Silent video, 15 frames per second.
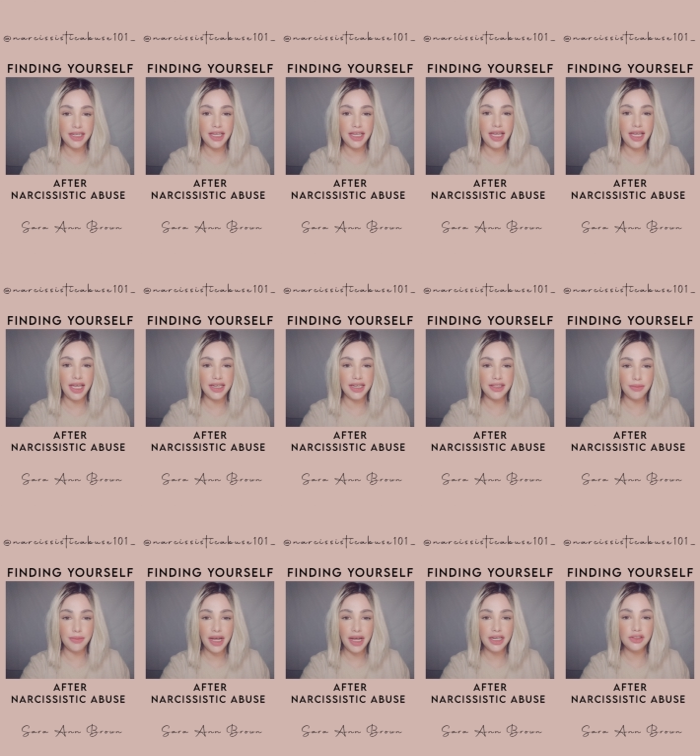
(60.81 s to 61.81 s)
And the
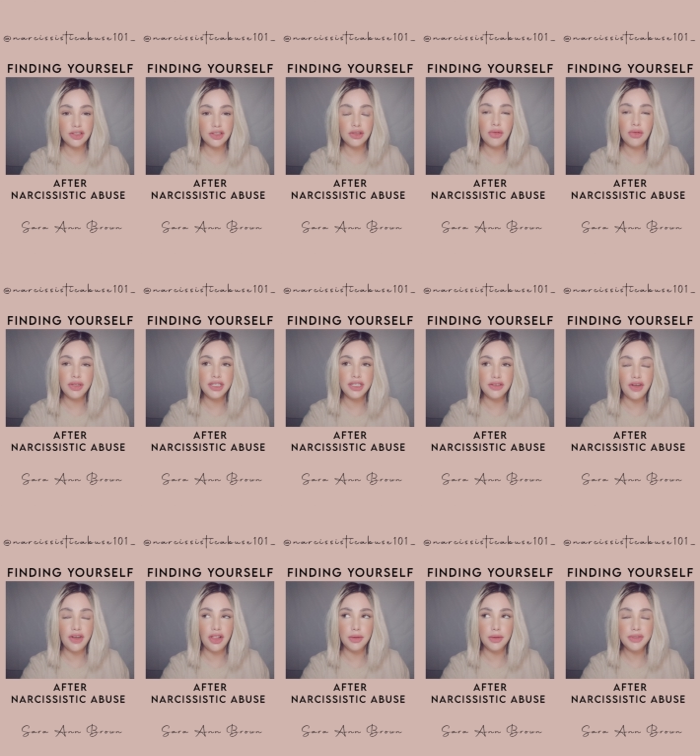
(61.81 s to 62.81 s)
mind slowly
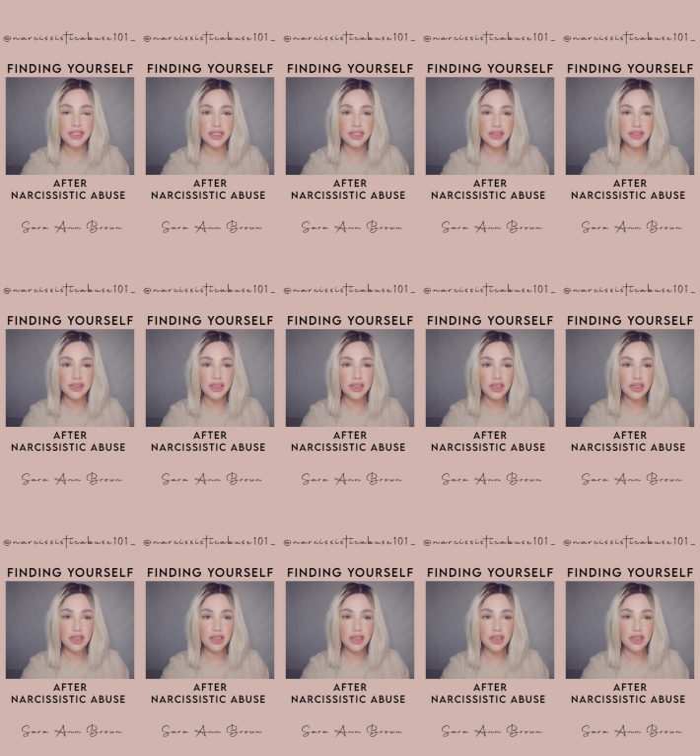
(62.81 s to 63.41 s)
develops this